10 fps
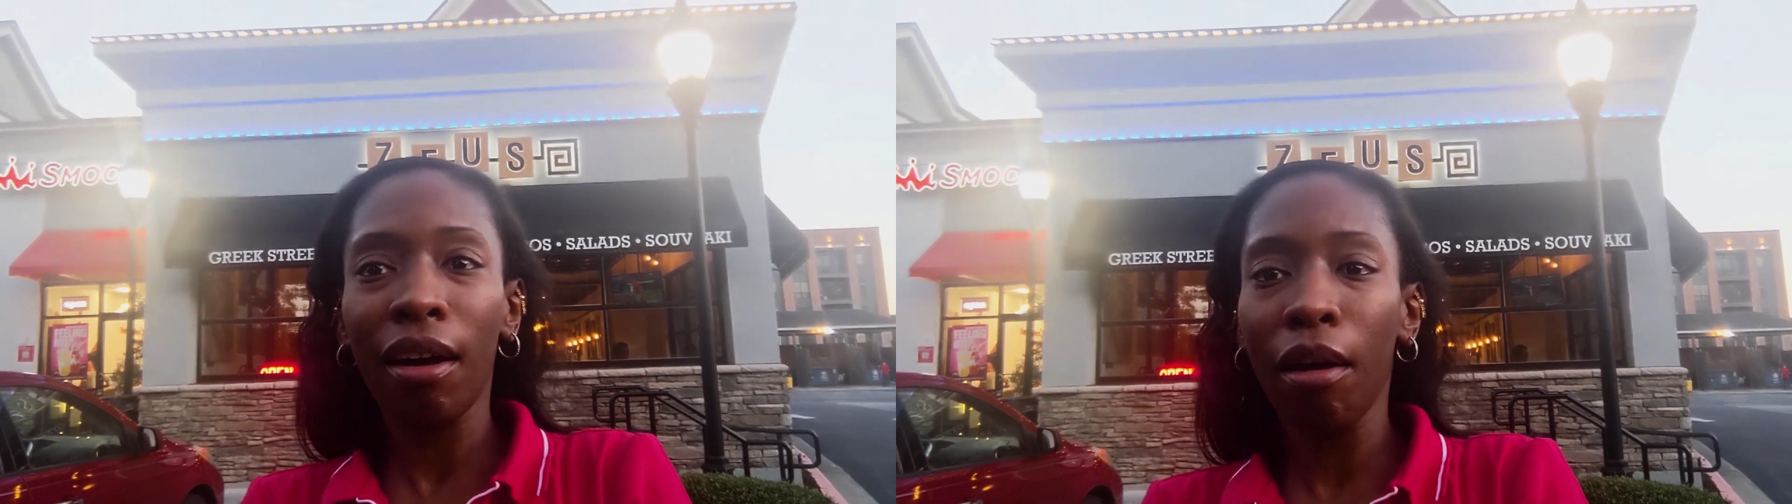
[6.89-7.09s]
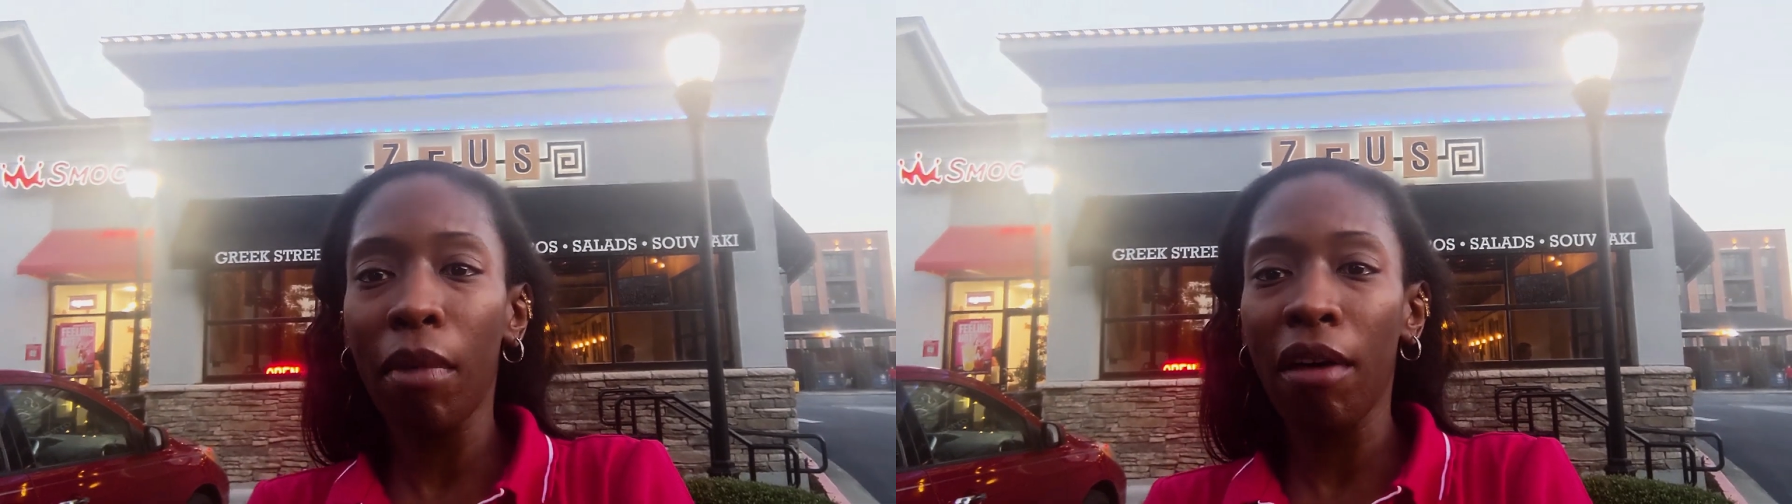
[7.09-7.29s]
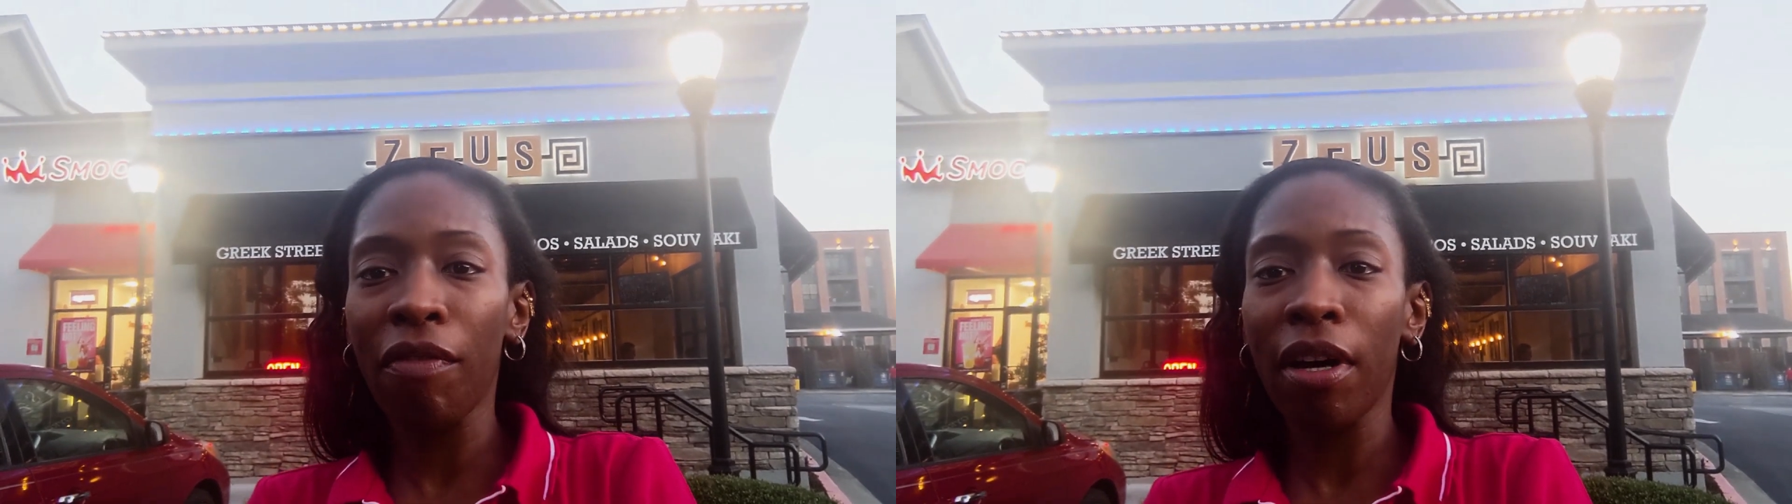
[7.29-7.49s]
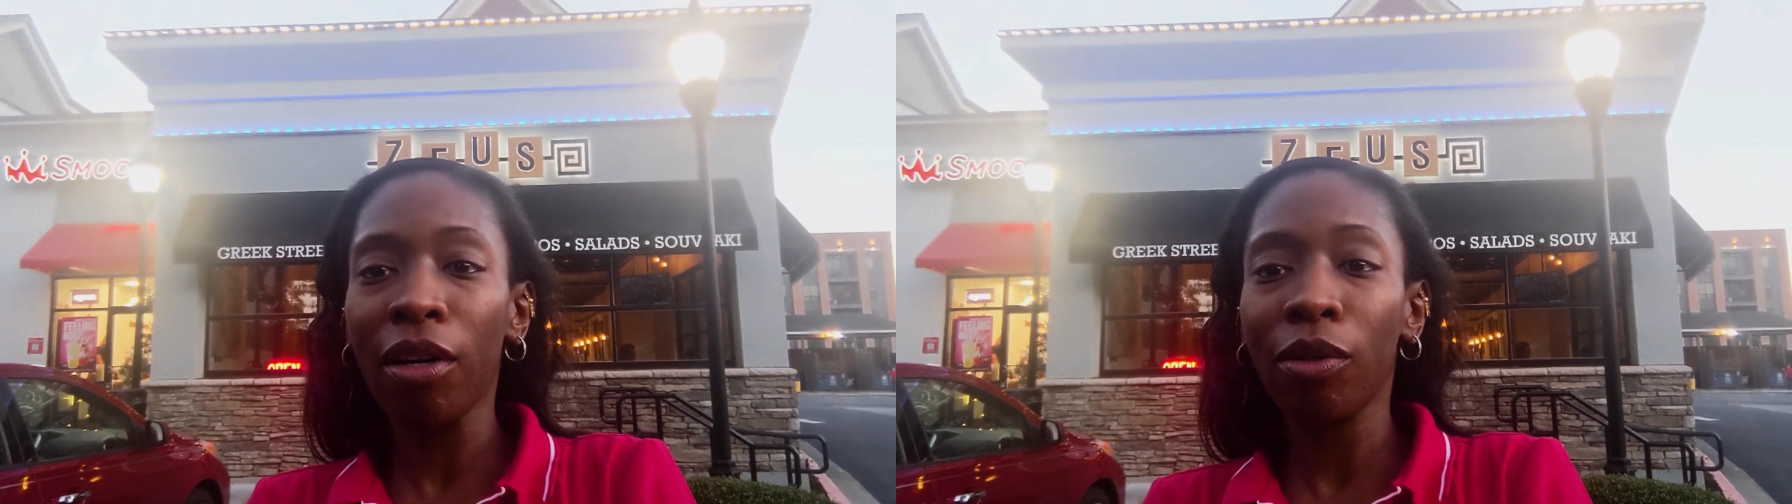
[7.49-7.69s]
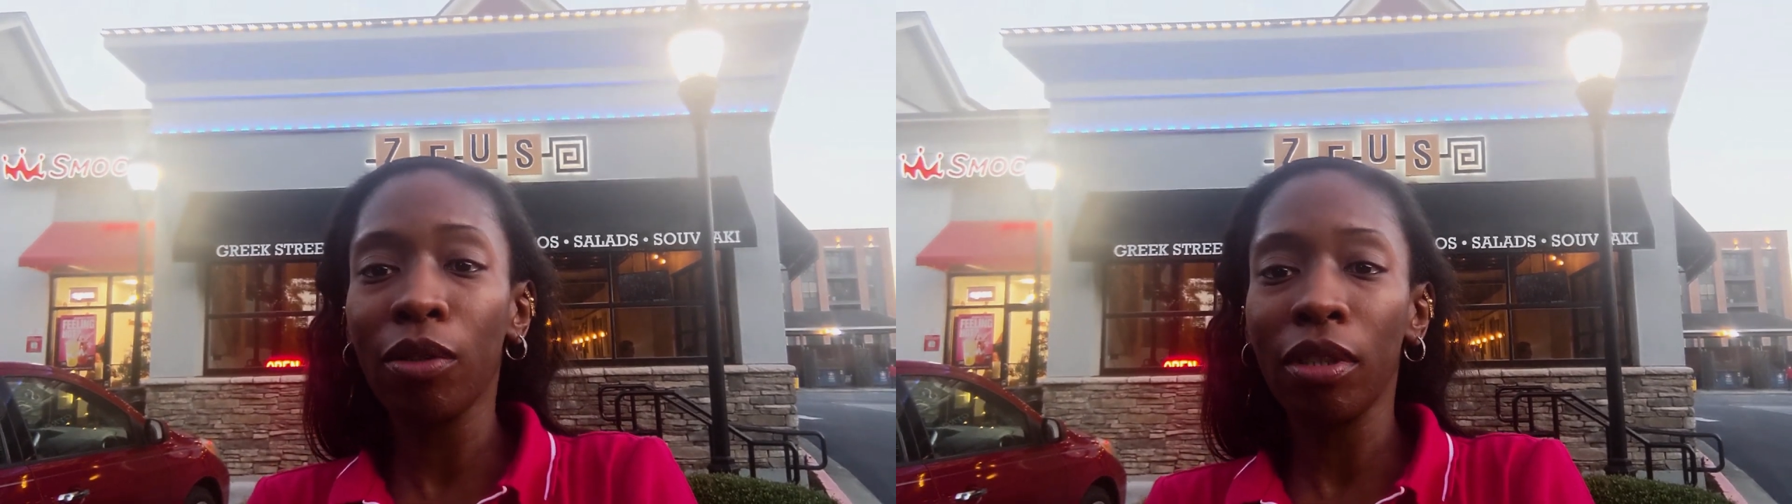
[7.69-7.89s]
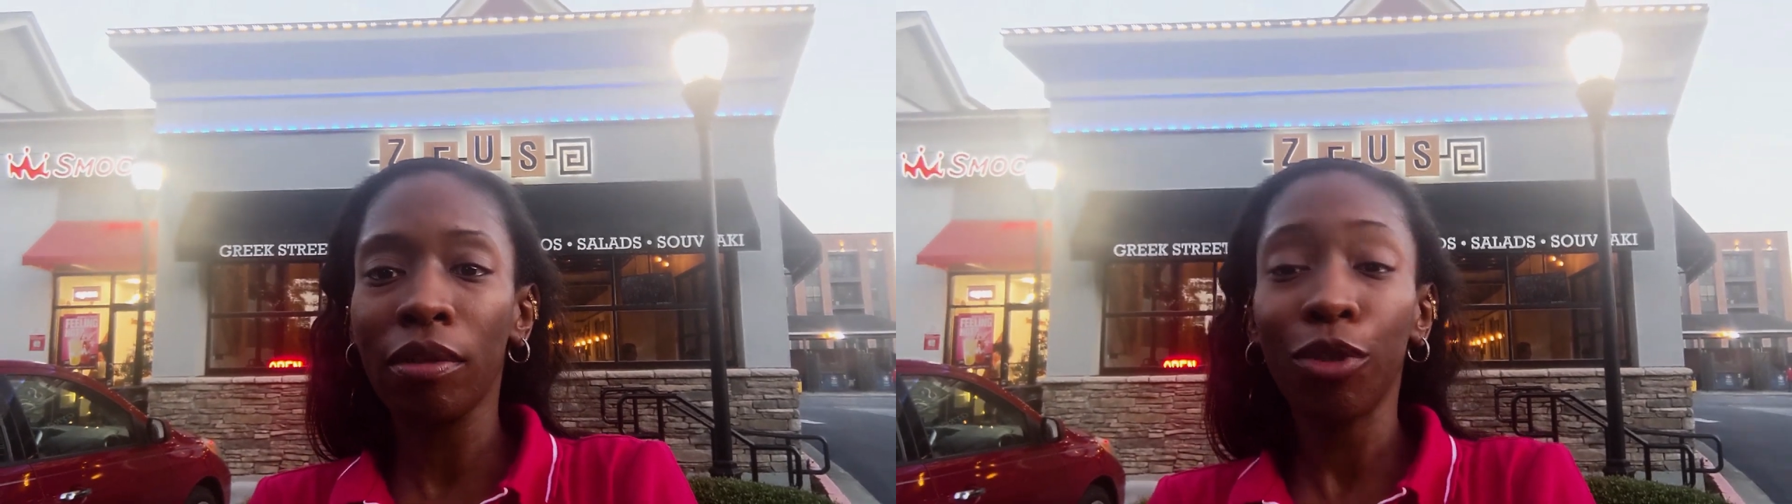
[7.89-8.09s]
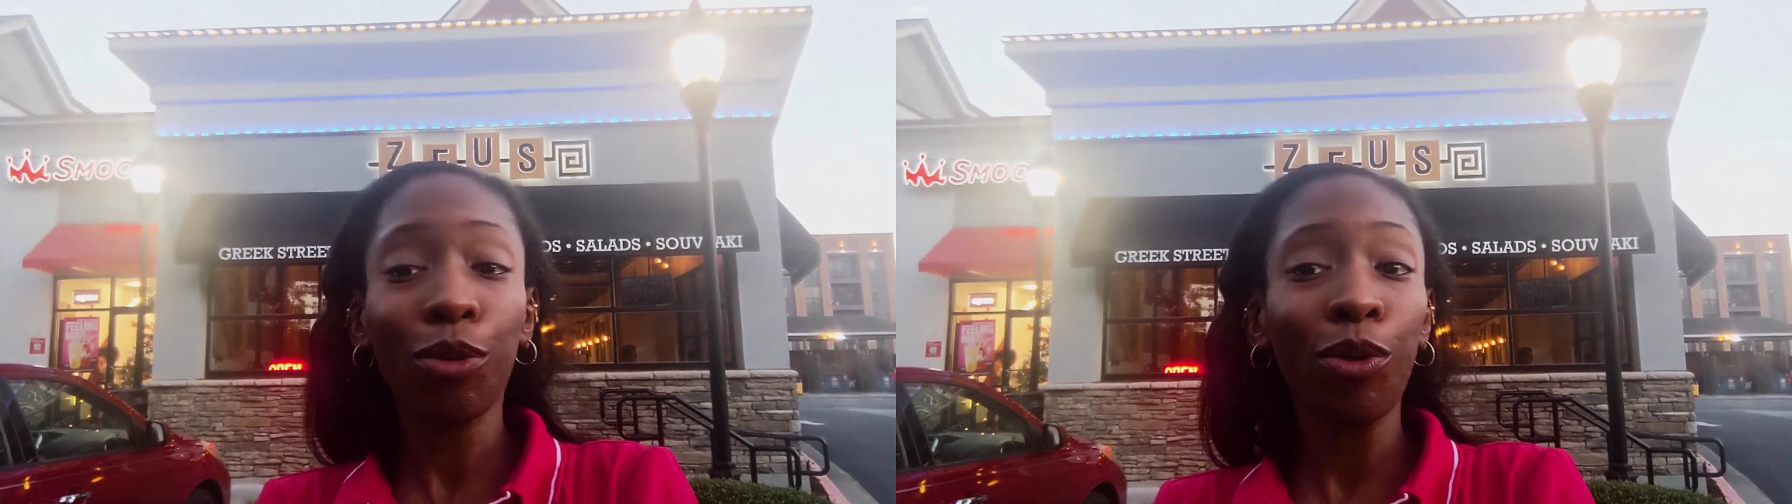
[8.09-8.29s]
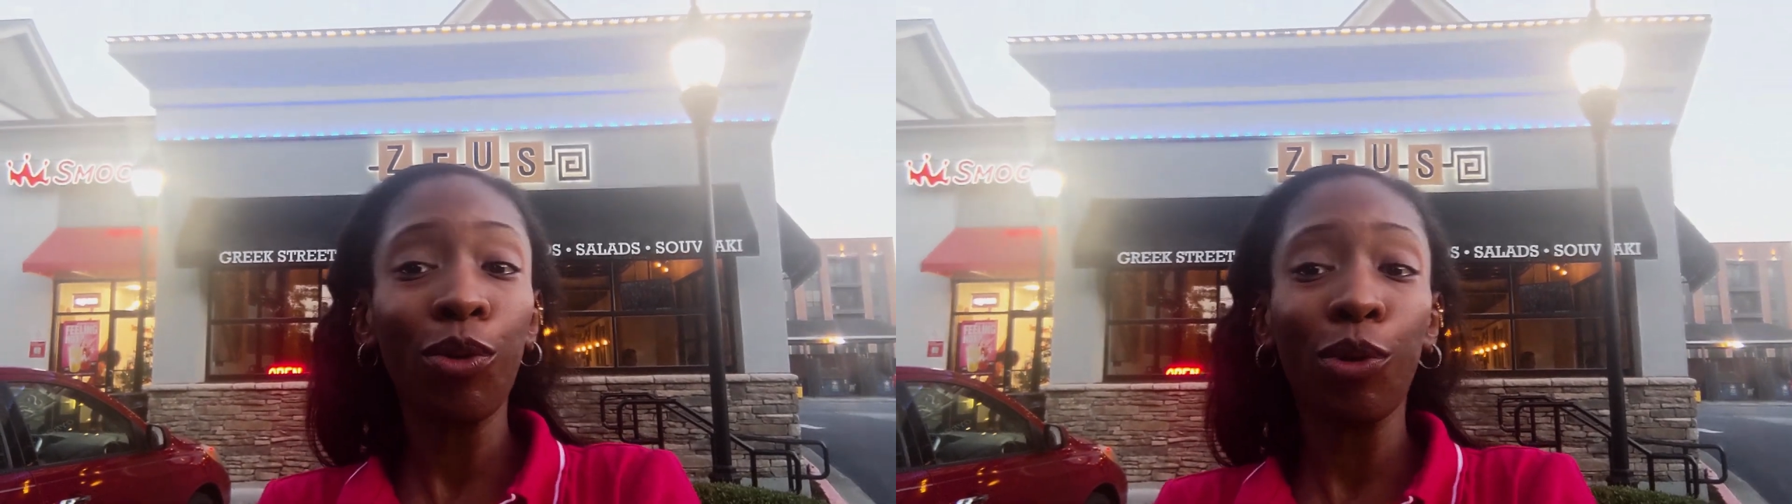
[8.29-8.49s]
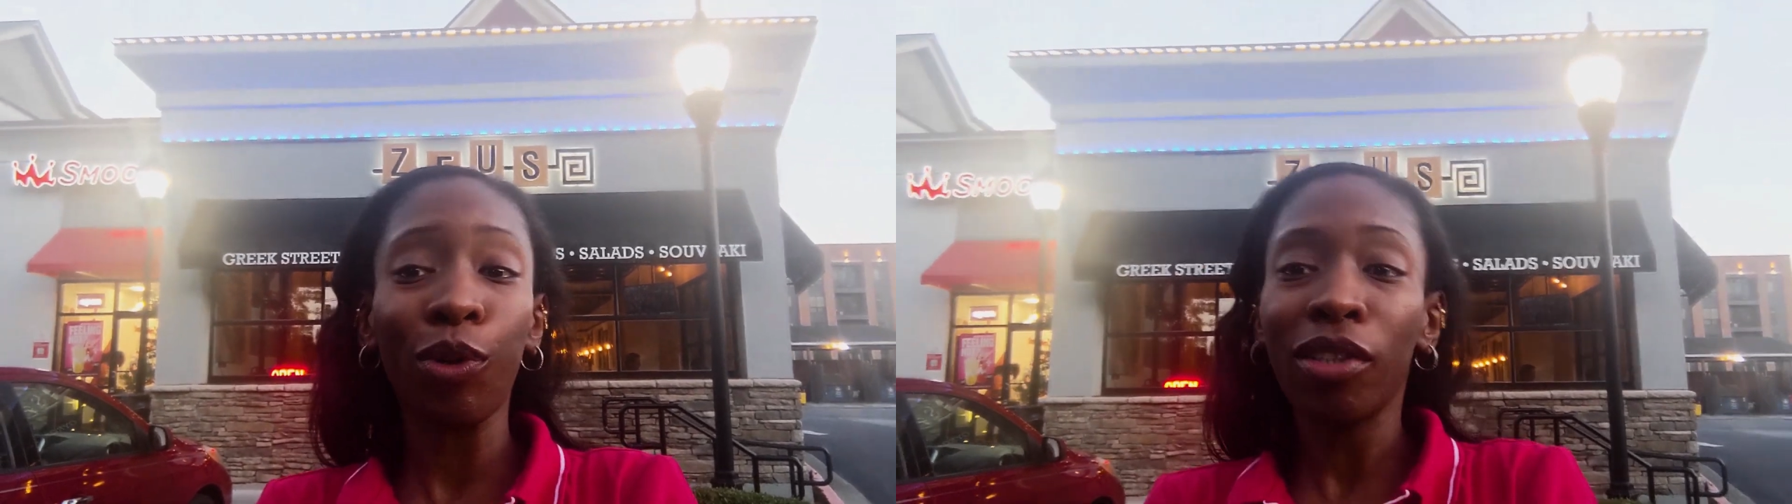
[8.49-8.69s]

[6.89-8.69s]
I found through Google.